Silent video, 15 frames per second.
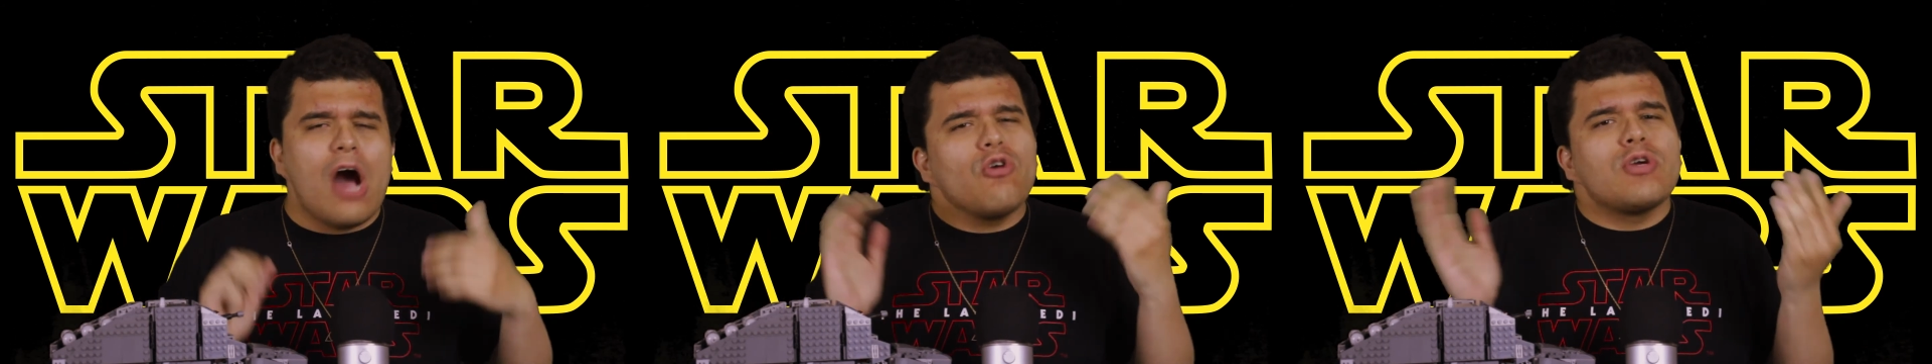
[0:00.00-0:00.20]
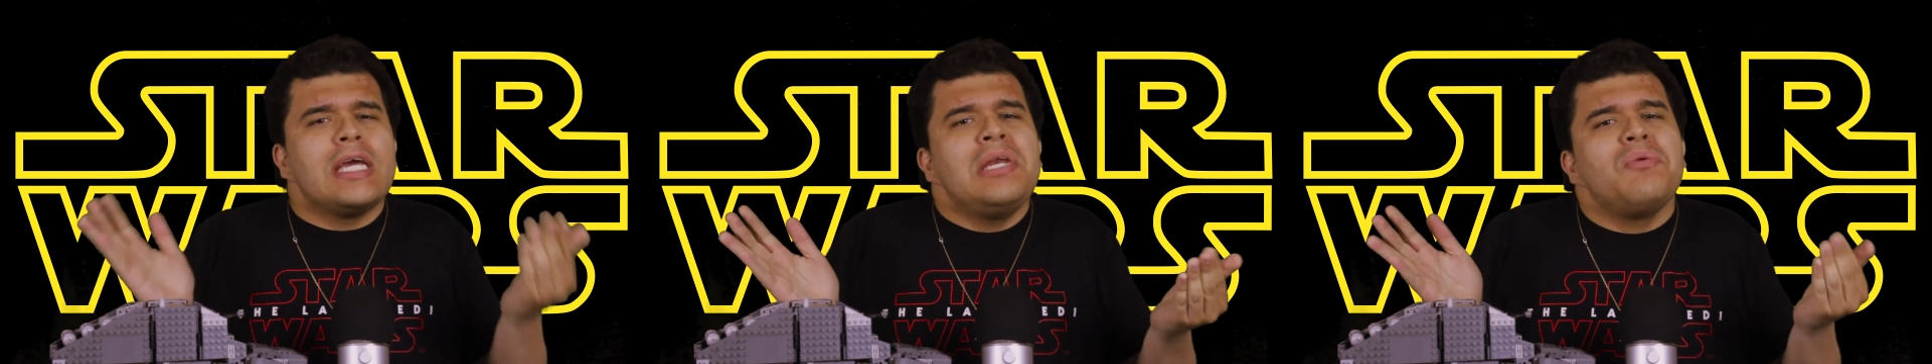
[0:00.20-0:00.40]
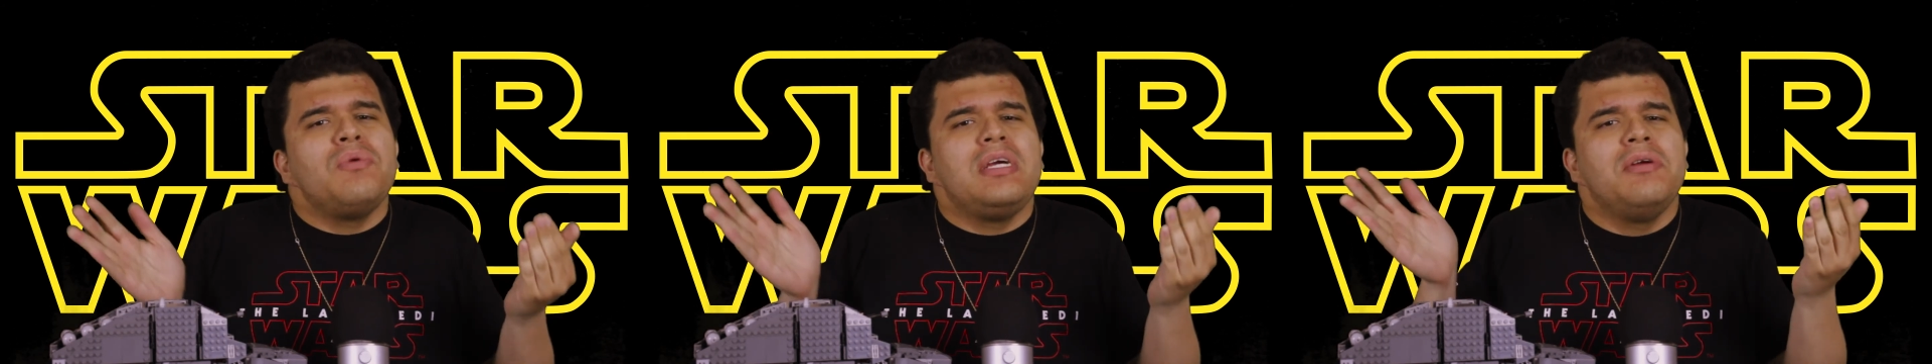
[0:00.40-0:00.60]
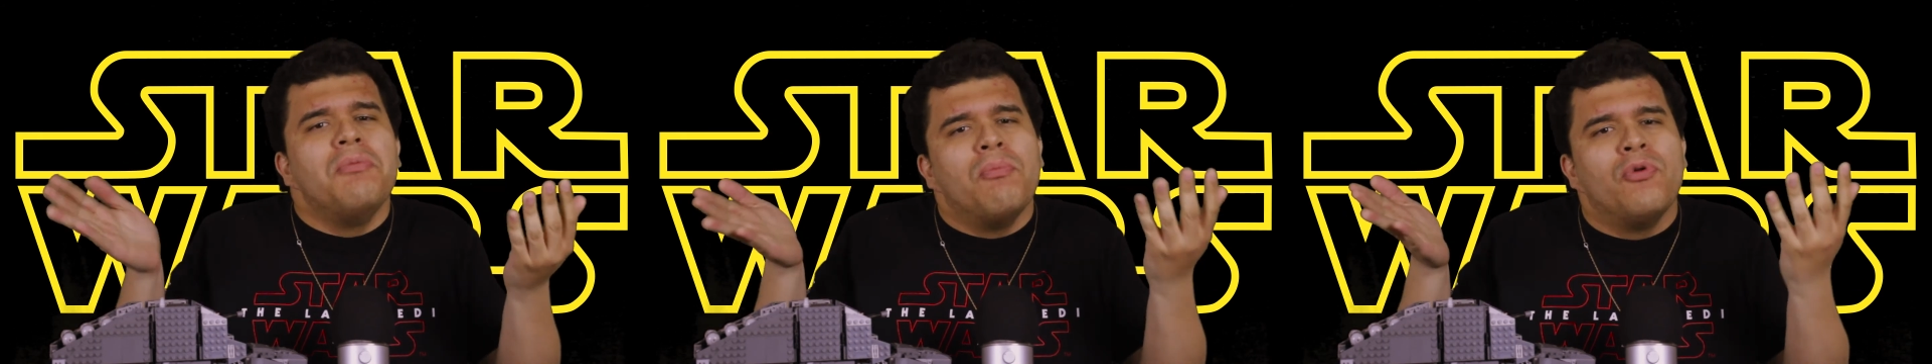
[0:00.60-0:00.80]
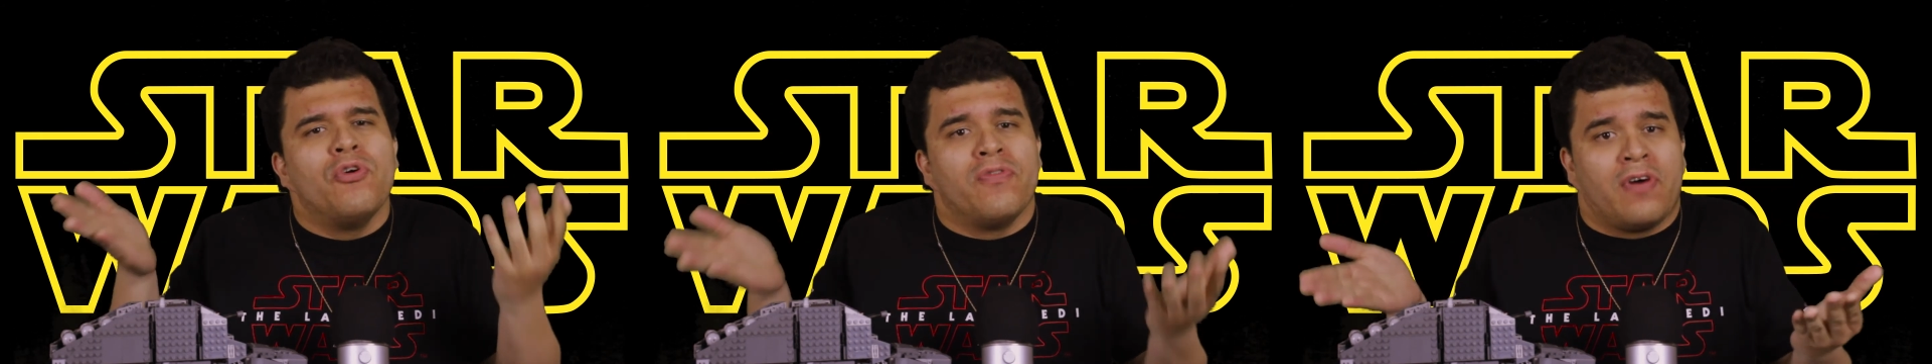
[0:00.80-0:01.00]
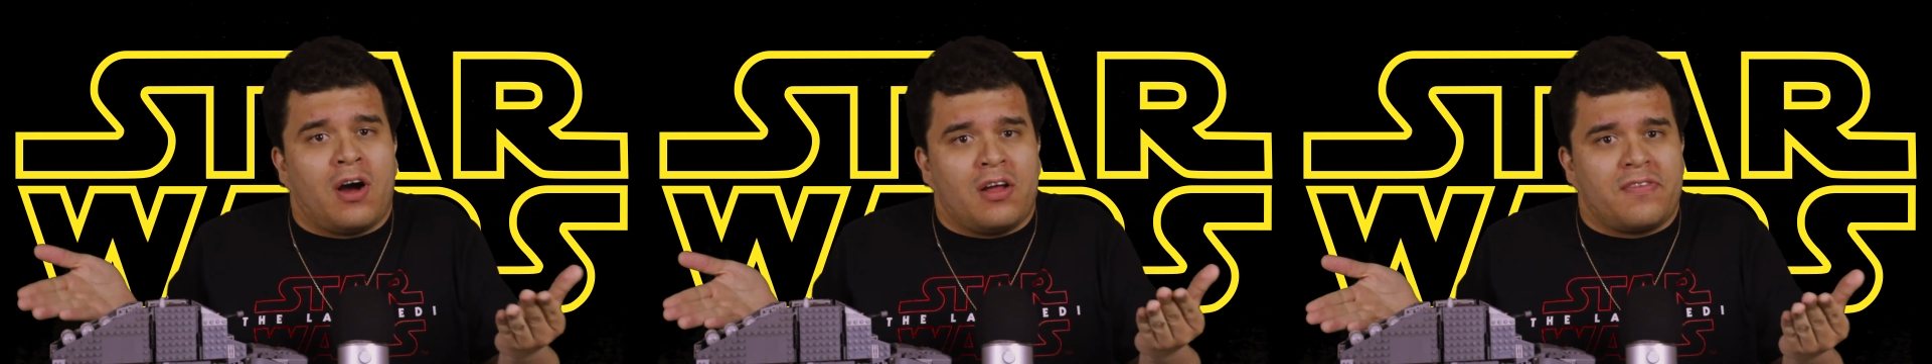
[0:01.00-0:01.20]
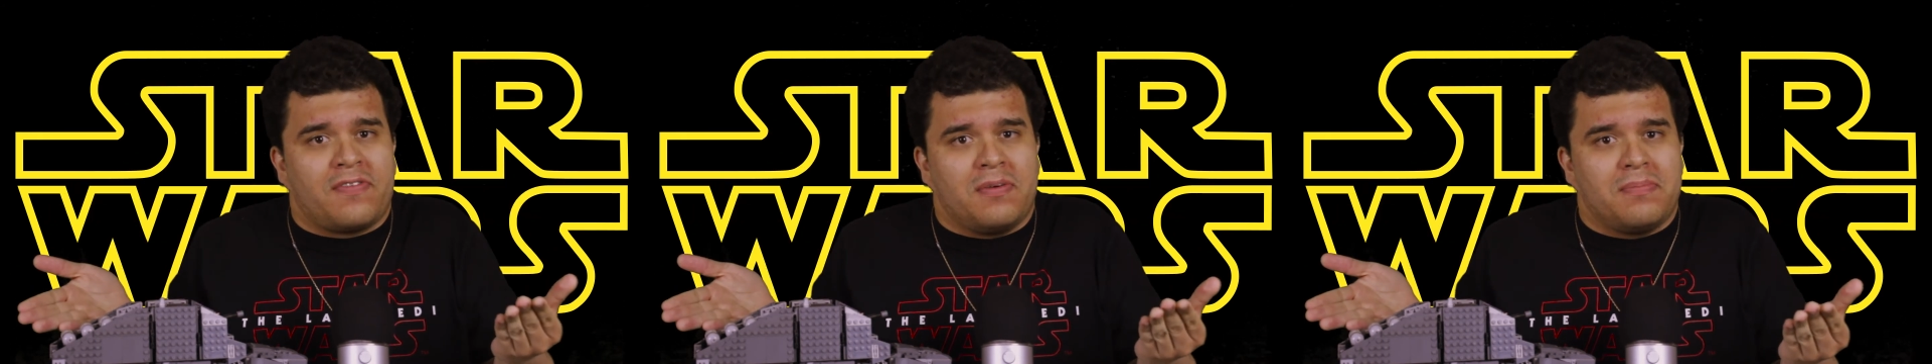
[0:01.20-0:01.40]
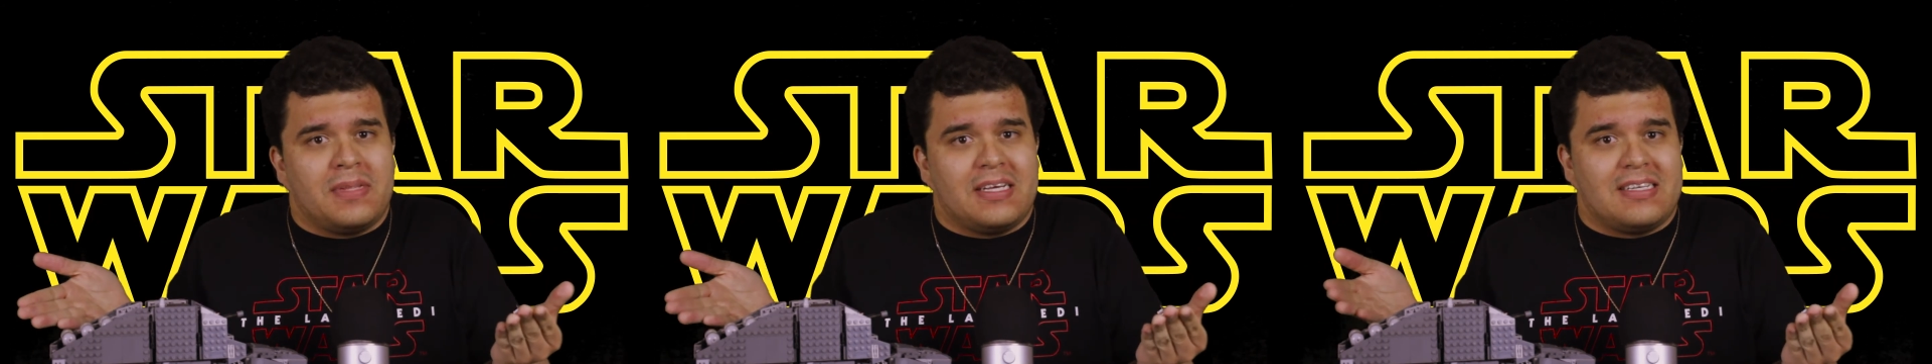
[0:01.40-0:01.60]
how can we move
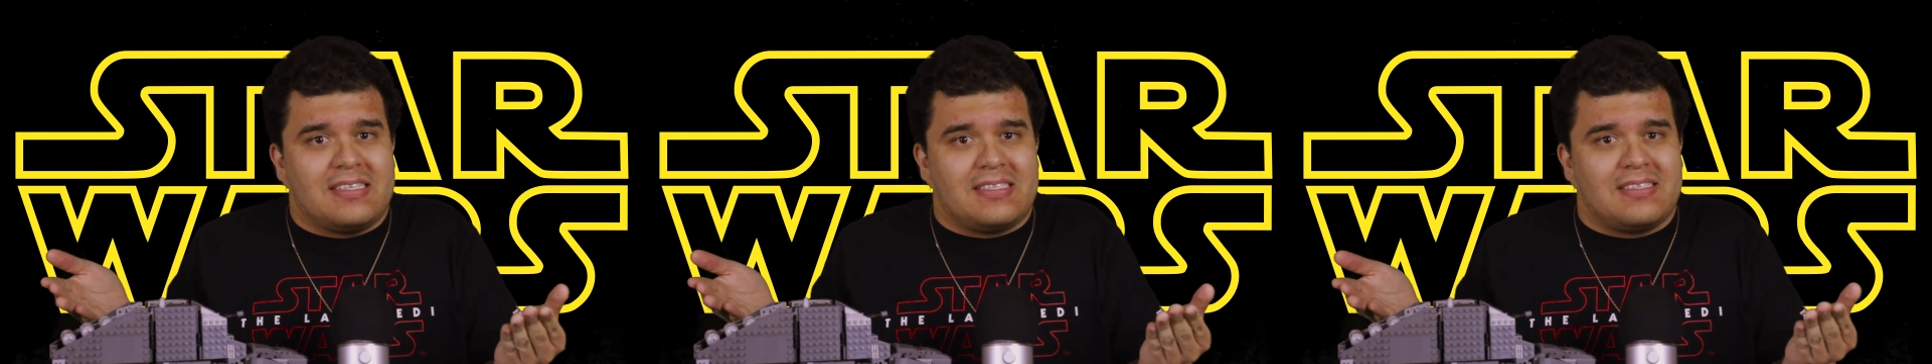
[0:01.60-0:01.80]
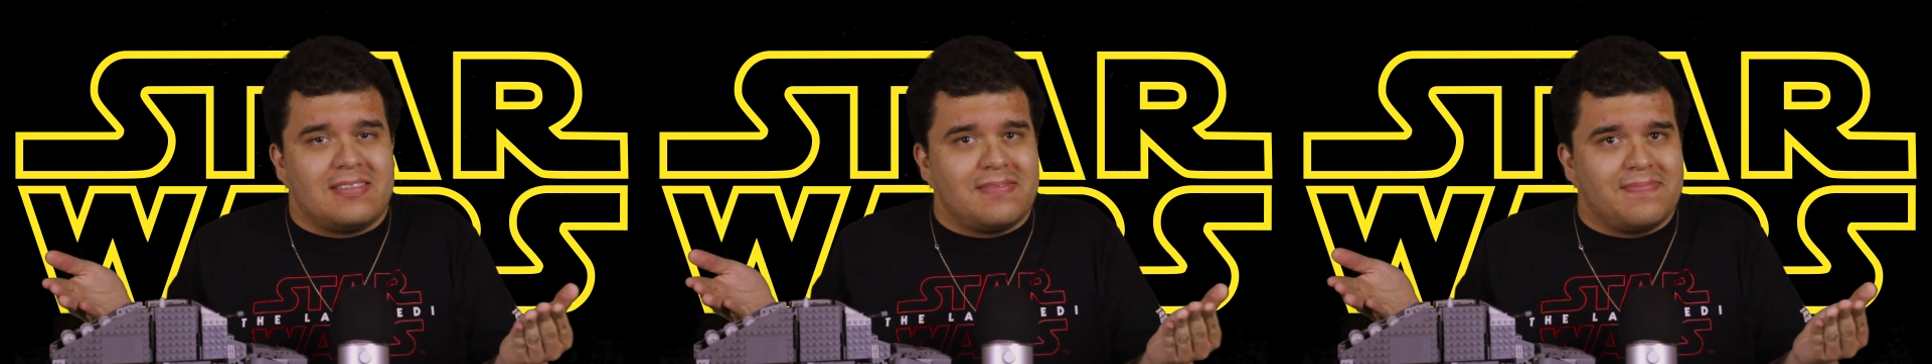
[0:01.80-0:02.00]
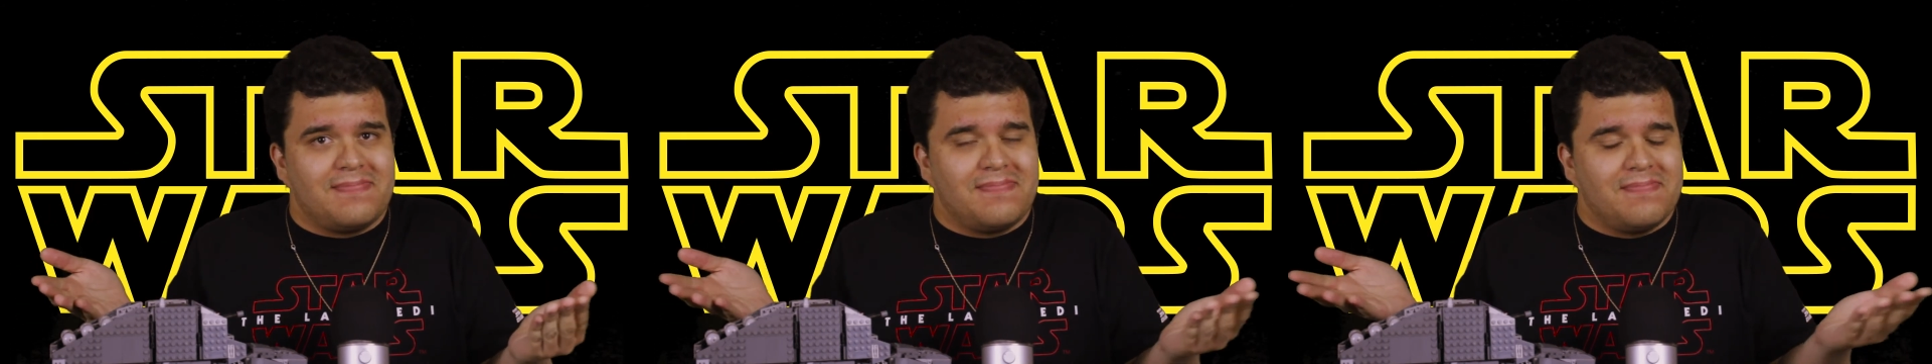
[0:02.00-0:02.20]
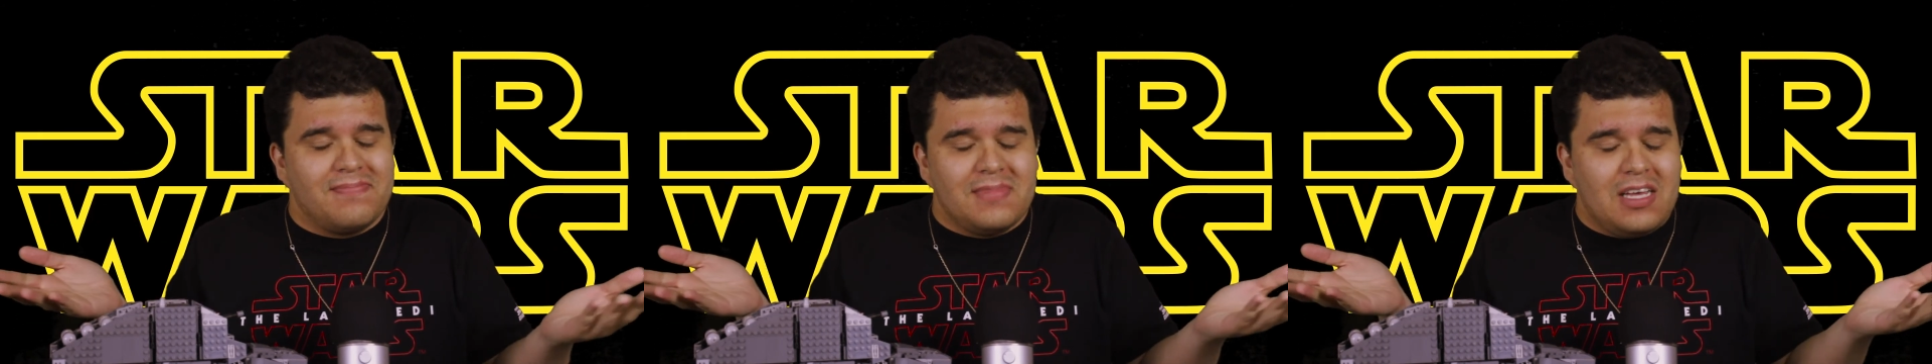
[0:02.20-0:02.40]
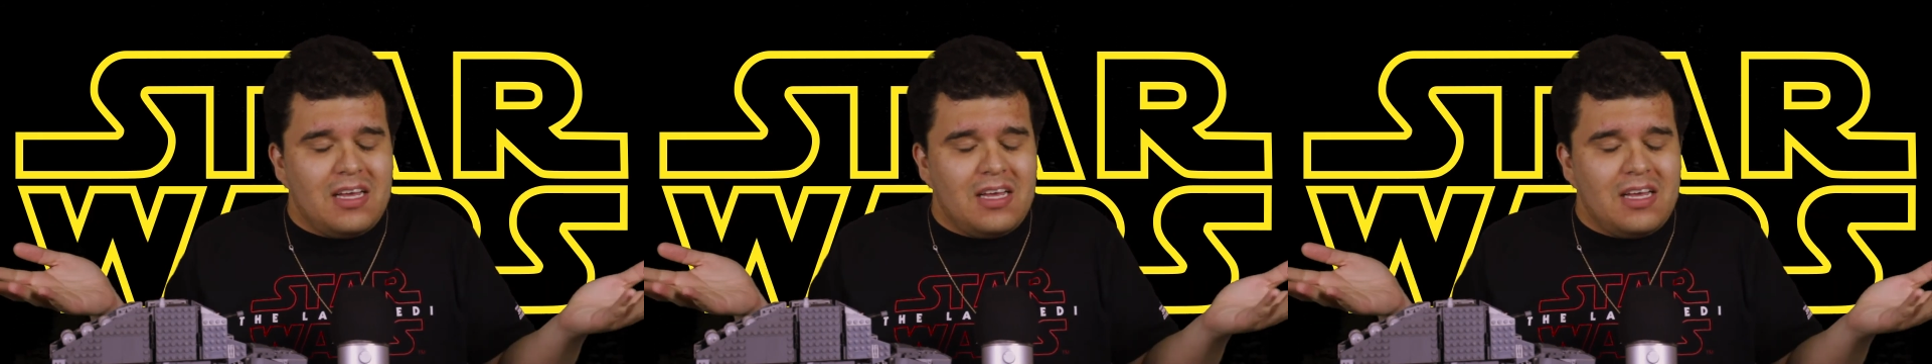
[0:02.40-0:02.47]
on from this?